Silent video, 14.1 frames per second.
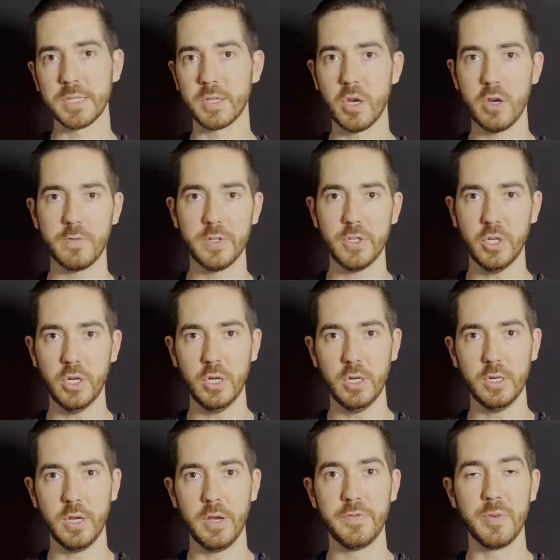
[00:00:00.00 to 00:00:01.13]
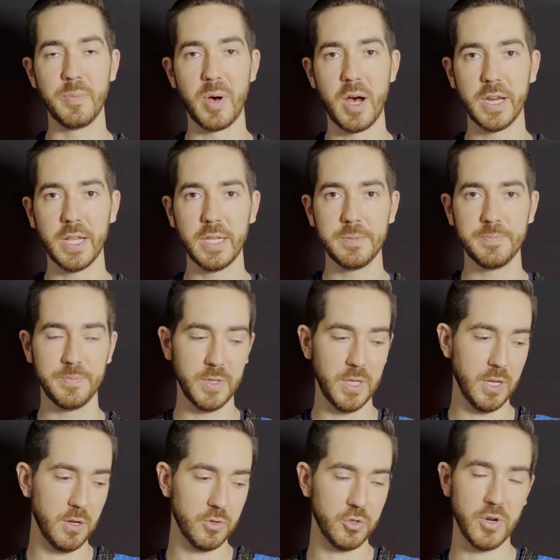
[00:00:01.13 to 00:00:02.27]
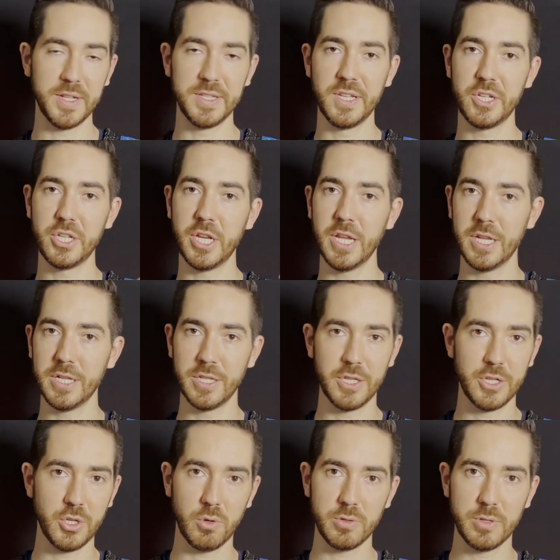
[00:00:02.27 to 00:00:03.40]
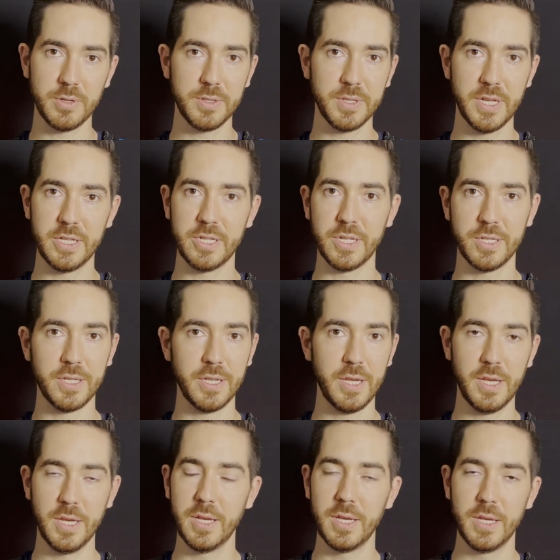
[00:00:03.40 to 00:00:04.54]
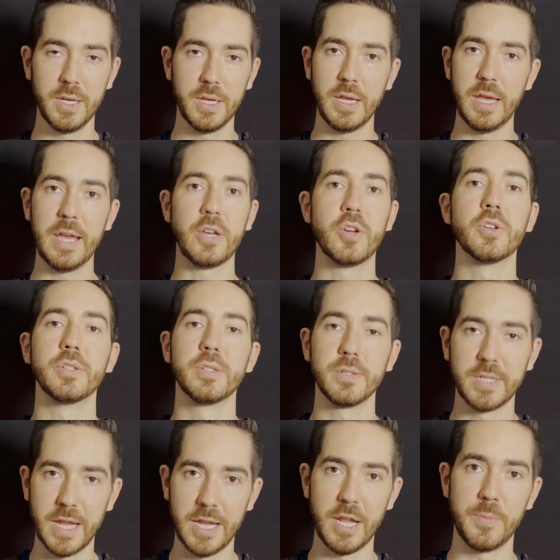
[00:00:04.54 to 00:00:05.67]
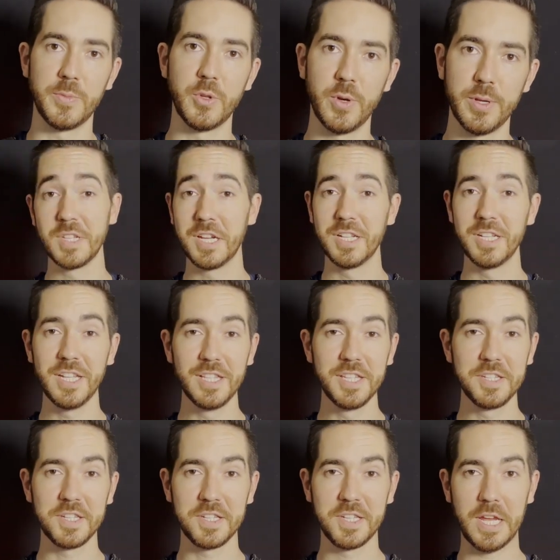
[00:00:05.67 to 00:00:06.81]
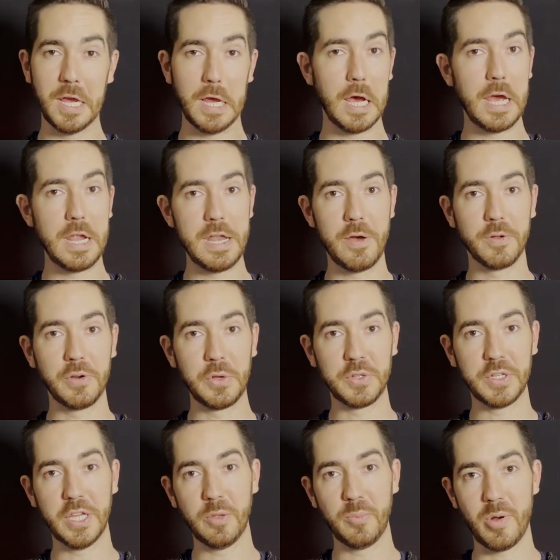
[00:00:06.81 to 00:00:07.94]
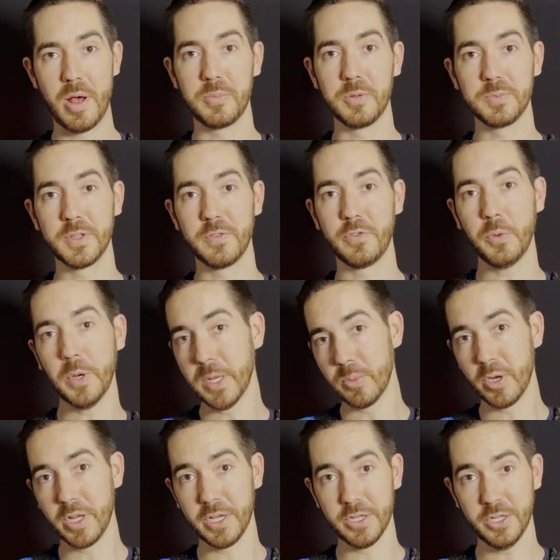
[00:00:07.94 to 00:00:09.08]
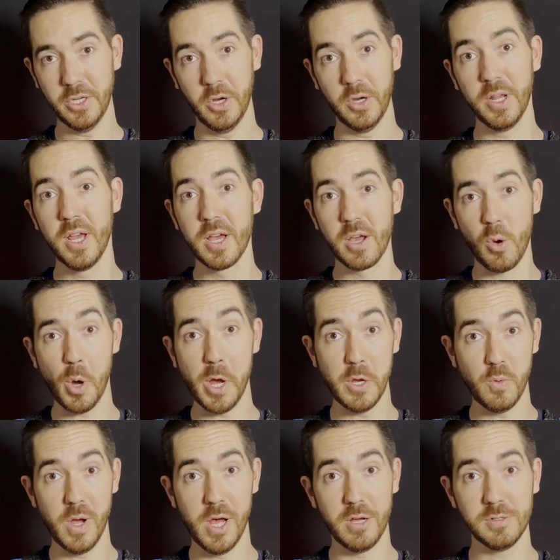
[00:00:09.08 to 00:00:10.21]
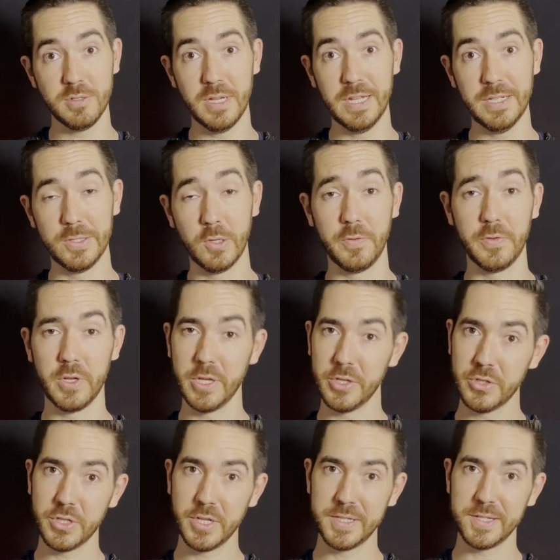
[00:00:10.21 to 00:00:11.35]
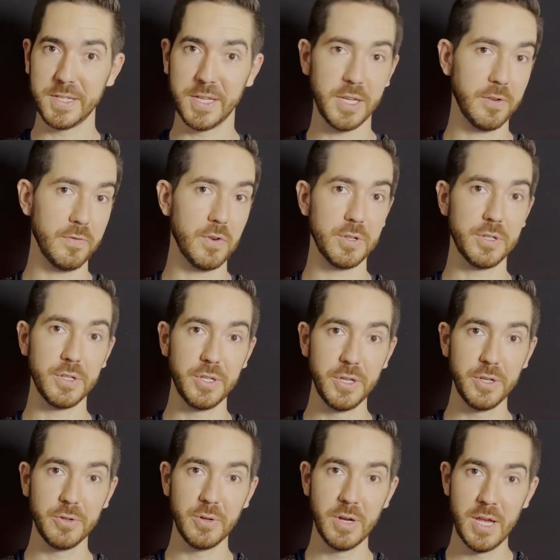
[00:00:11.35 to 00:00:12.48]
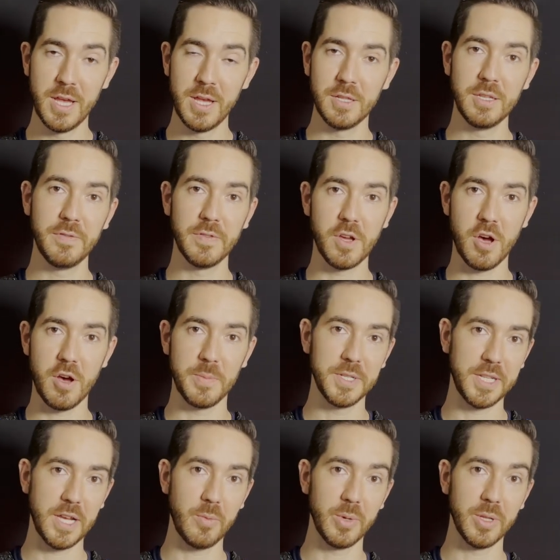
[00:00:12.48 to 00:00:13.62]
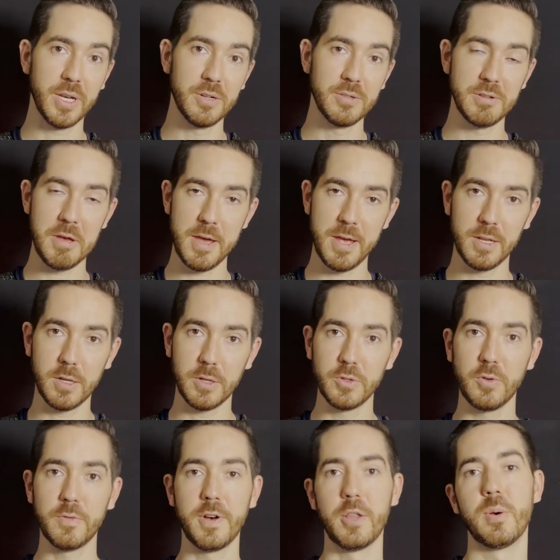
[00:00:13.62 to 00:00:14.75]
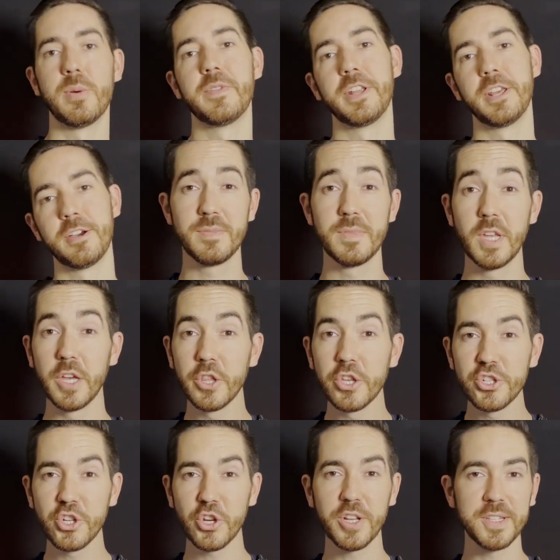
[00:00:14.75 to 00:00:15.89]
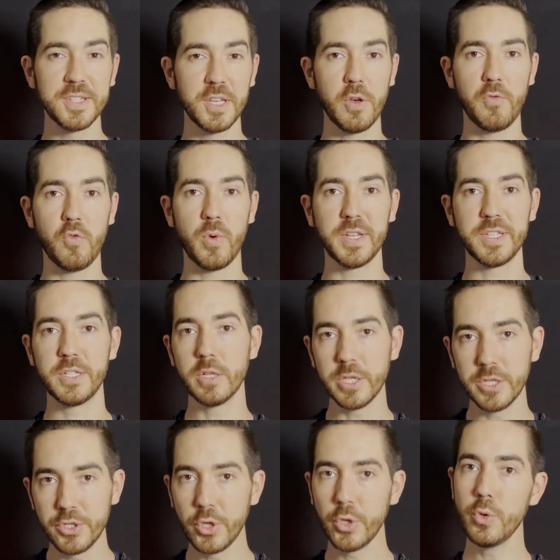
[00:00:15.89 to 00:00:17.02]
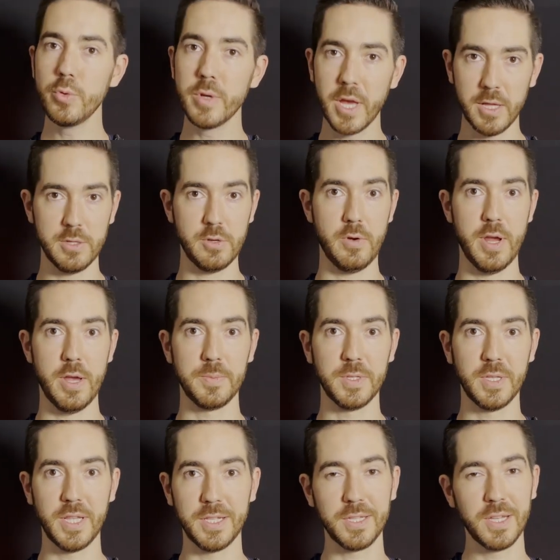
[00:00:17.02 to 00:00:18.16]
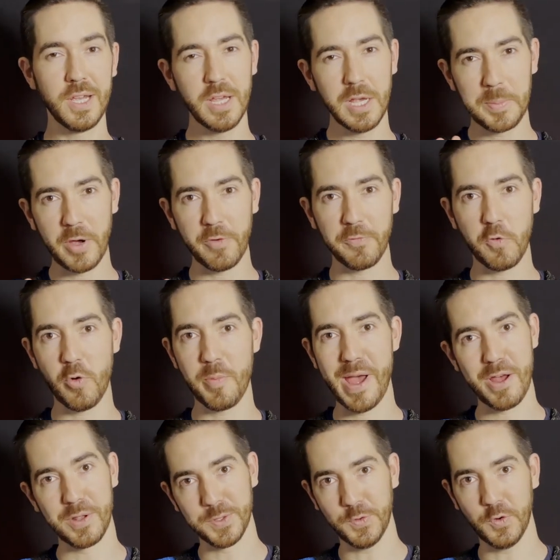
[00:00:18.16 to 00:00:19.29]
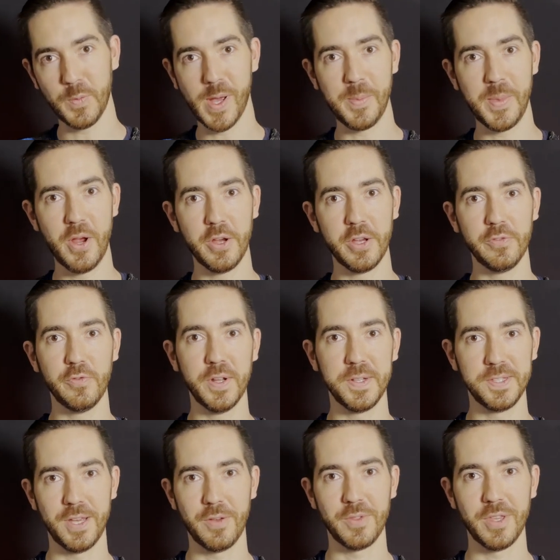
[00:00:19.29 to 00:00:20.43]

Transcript: curvature of the body, you know, transitioning into the shoulders, it couldn't stand up to it. Needless to say, I now understand the problems of 3D printing a shirt quite well. And so if you're interested in seeing a version 2, leave a comment down below and I'll do a follow-up video. The shirt itself weighs nearly 2 kilograms, and that's about 4 pounds for my American friends out